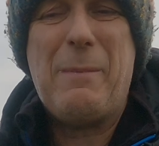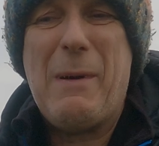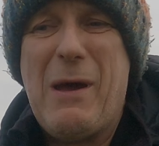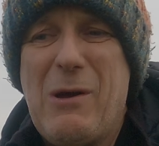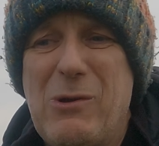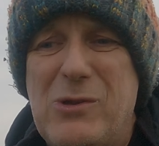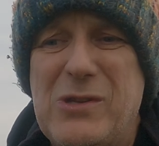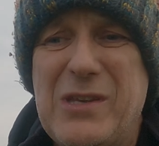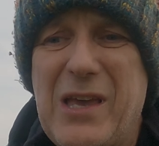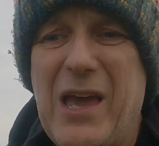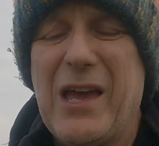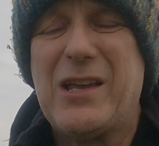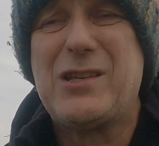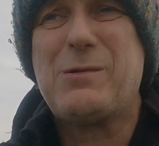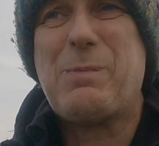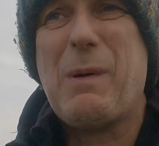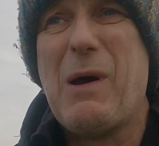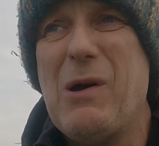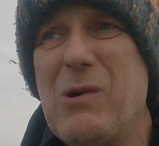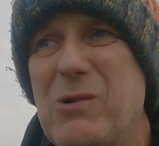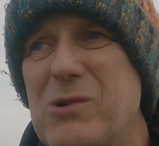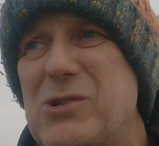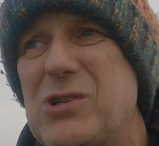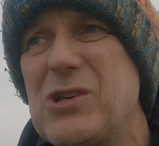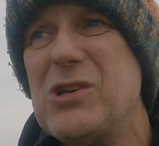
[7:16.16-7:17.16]
about
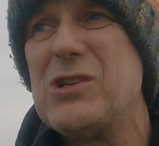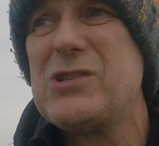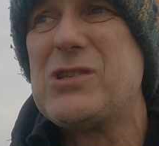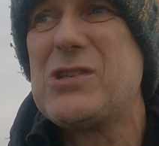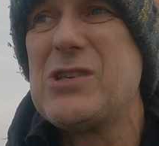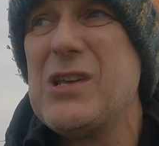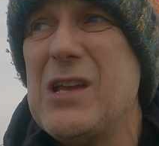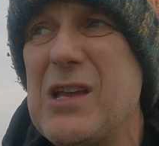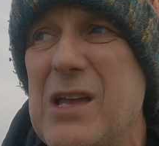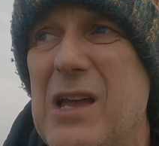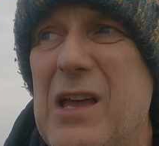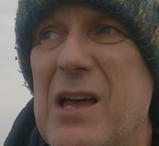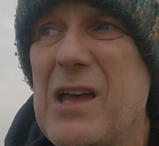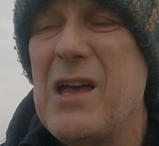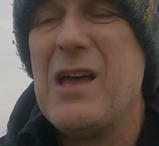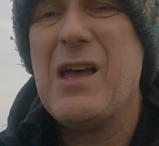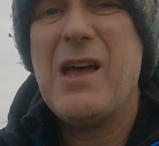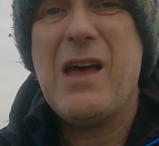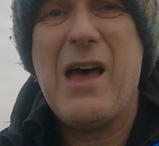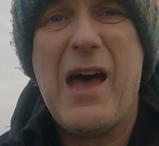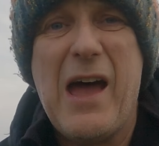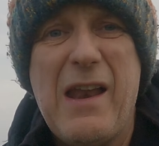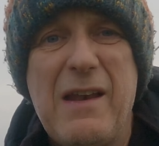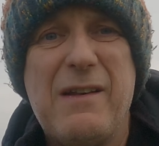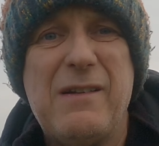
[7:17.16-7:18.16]
exposures
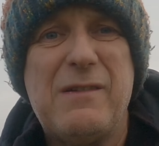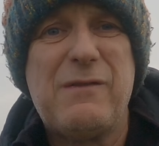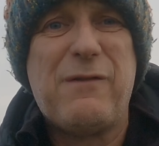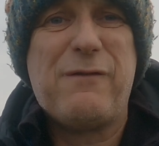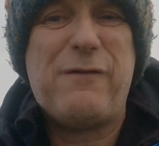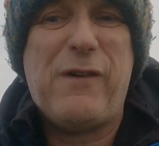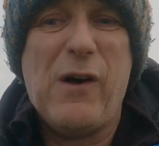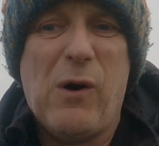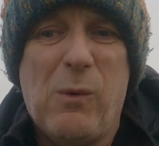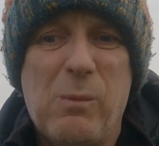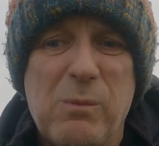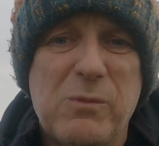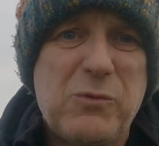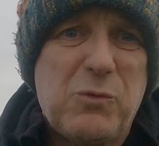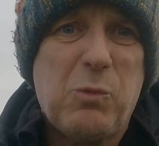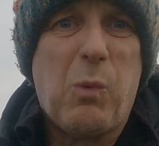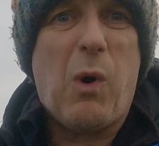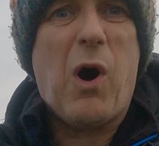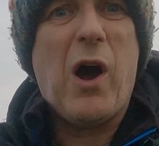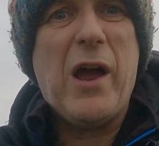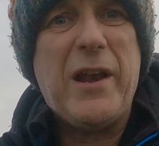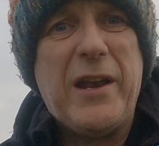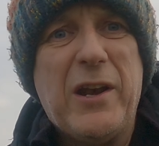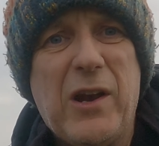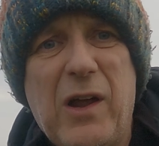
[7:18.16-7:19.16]
and films
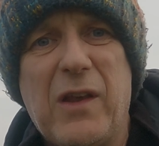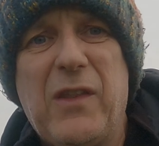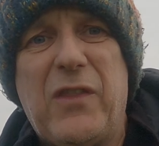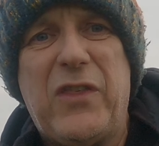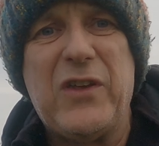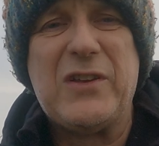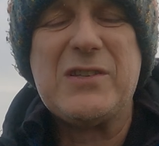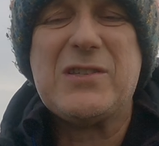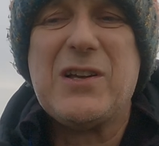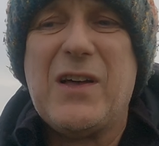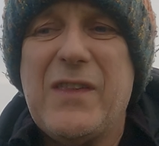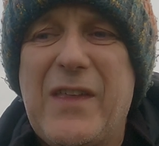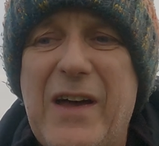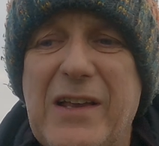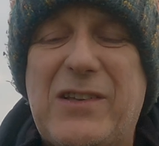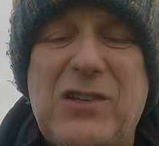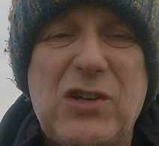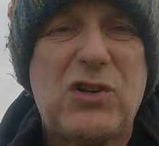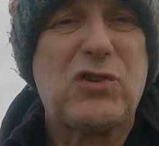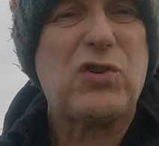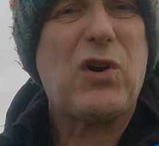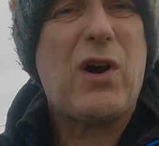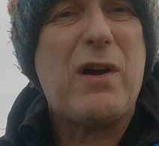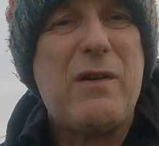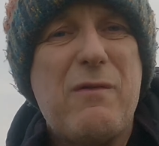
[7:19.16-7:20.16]
winding on, things like that,
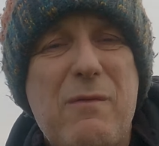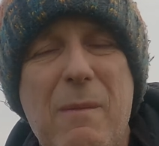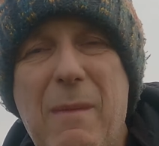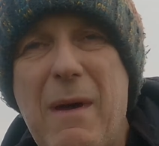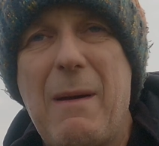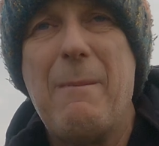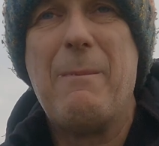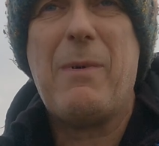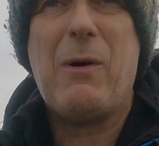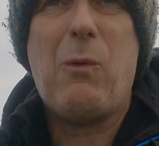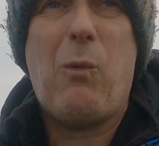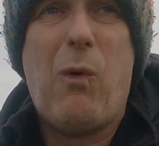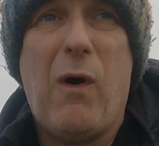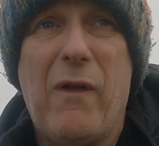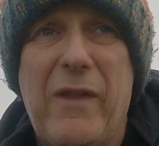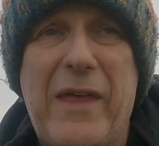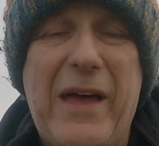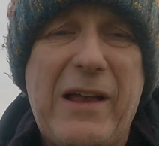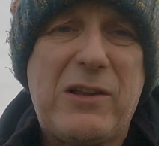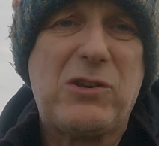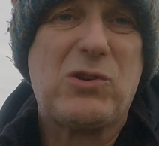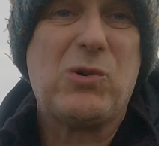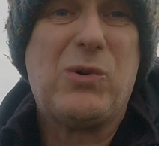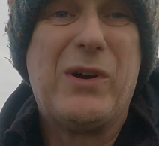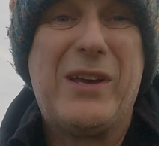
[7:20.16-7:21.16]
to try and remember what the
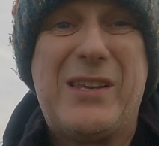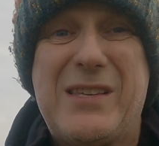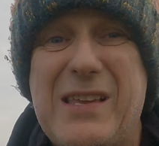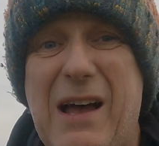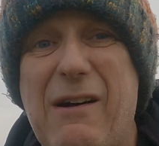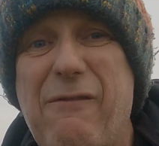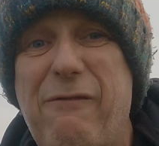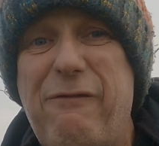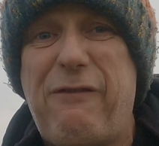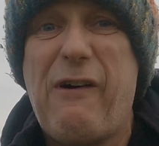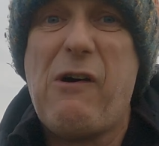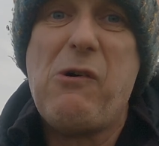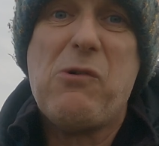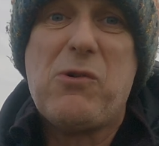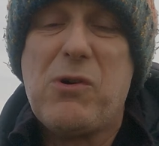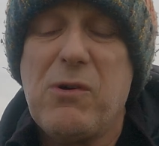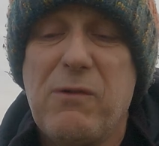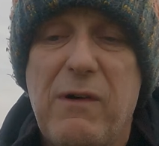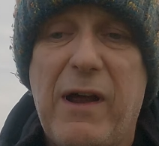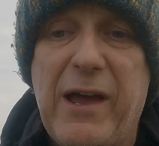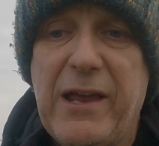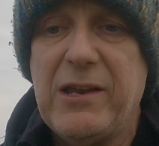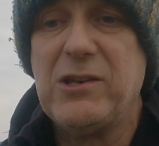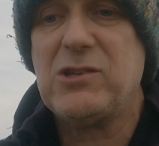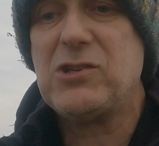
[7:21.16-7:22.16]
actual exact focal
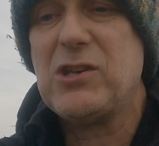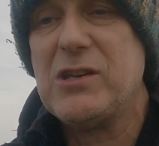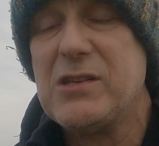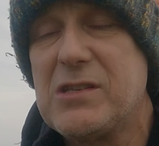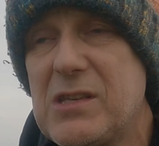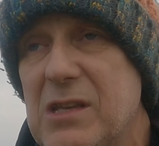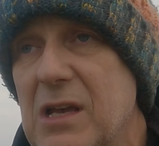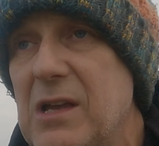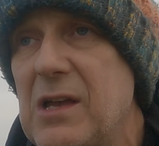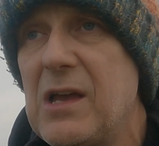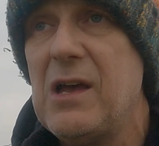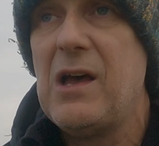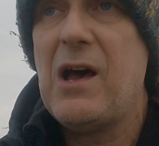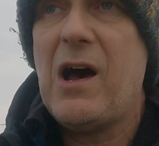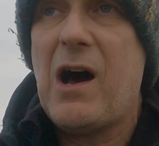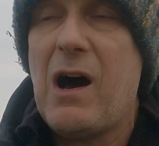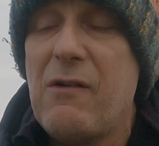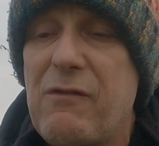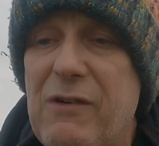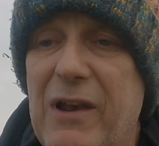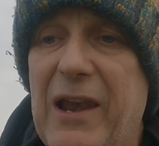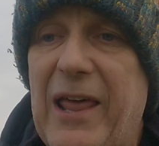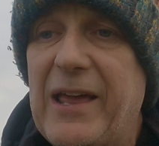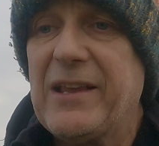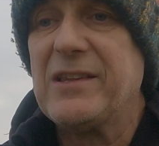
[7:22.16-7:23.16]
range is
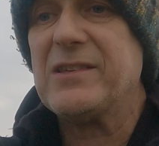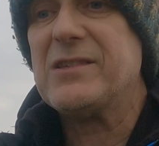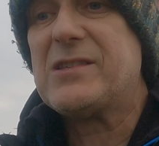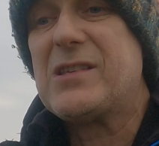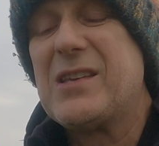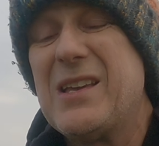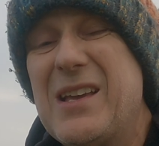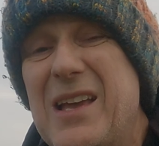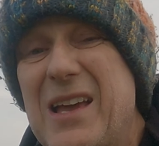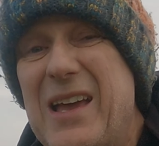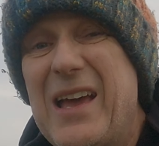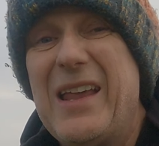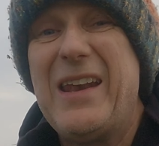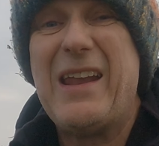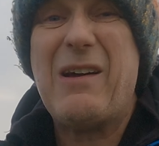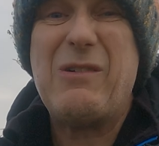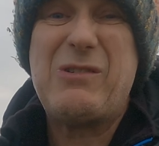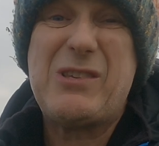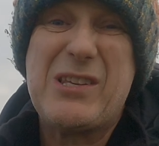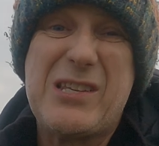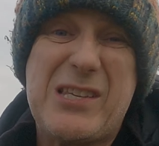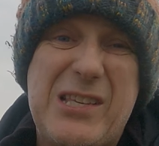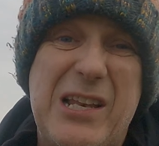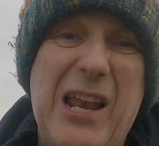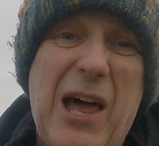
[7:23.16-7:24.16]
of a lens. Now,
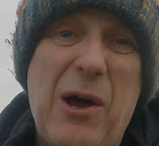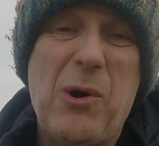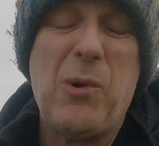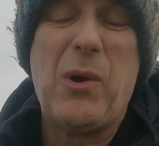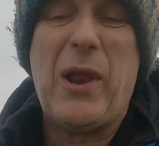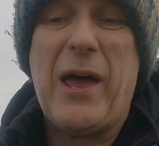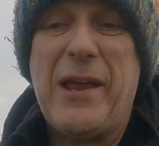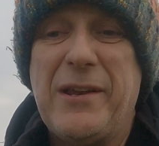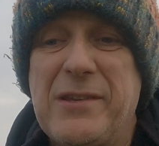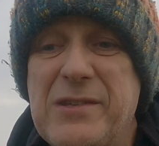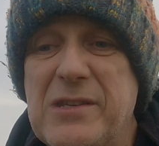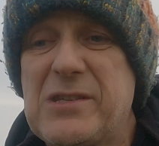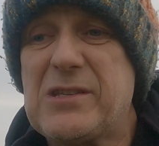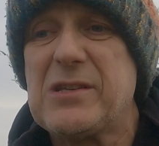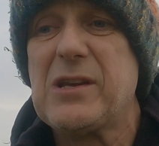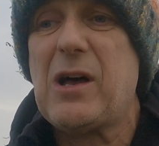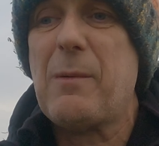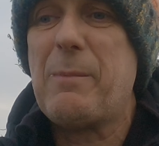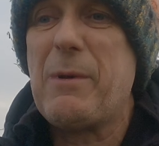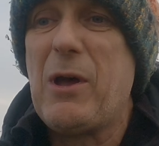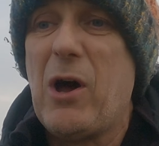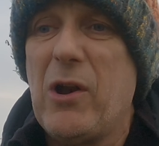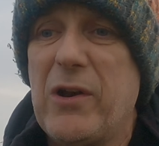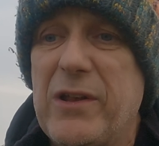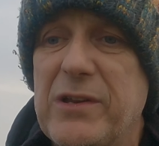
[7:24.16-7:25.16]
it's a slow lens, so I'll
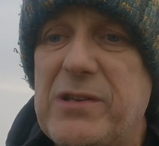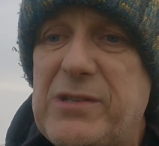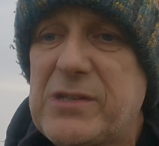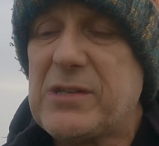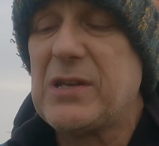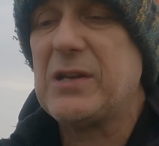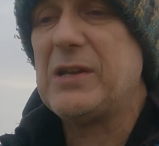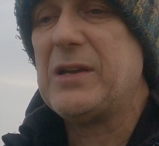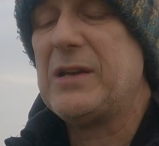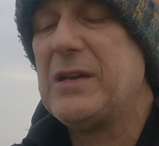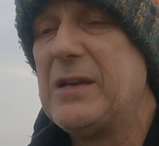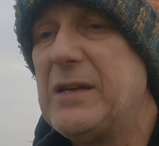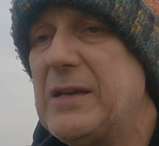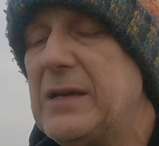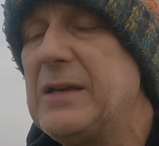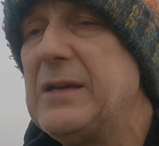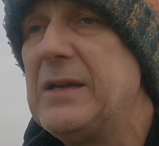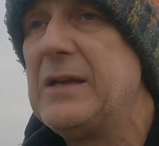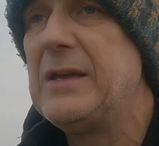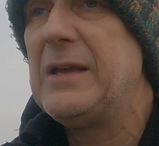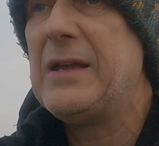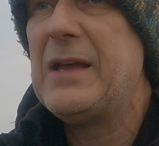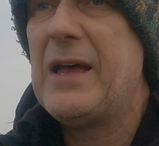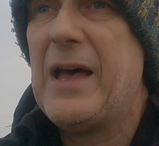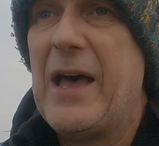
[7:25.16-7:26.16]
be honest.
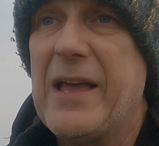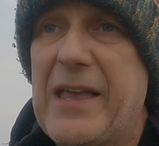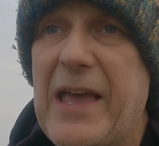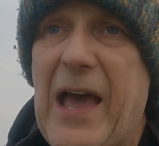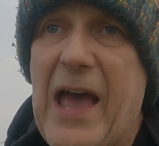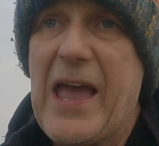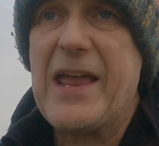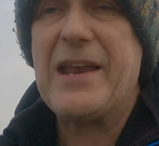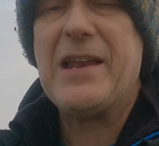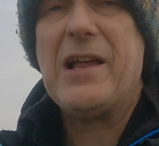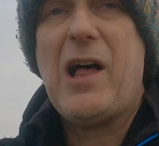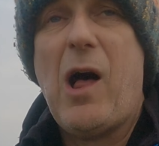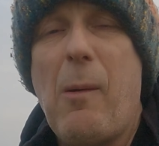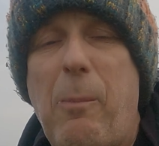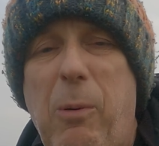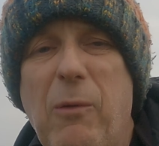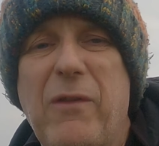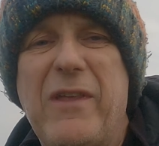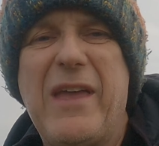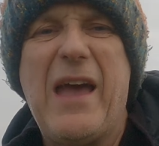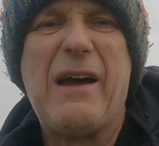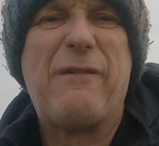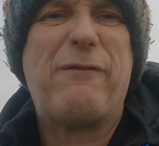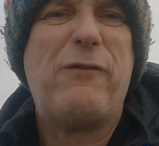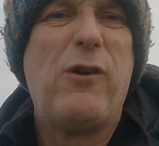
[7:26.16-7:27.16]
Again, I'll put
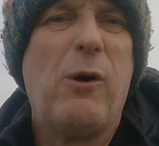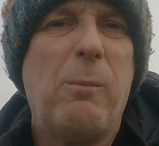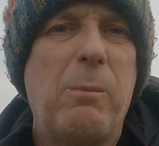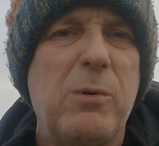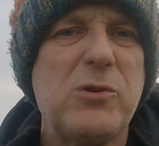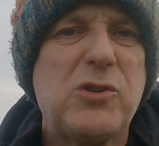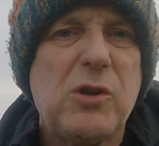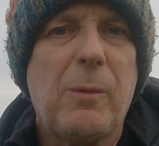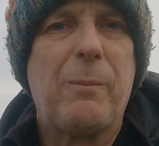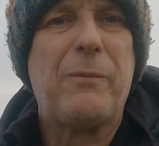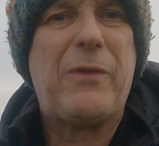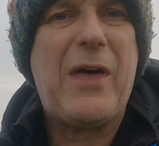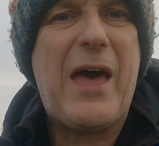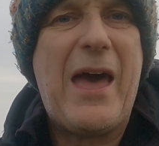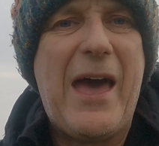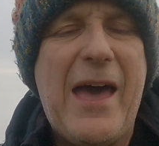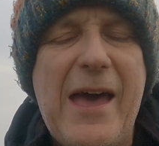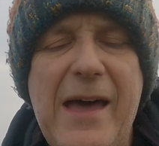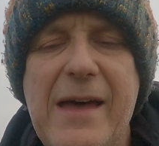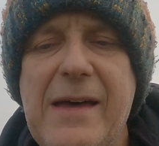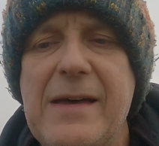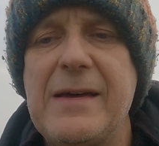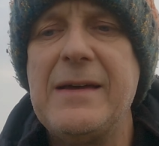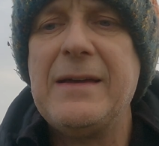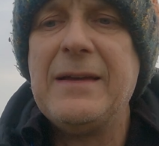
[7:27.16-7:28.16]
the F numbers up there,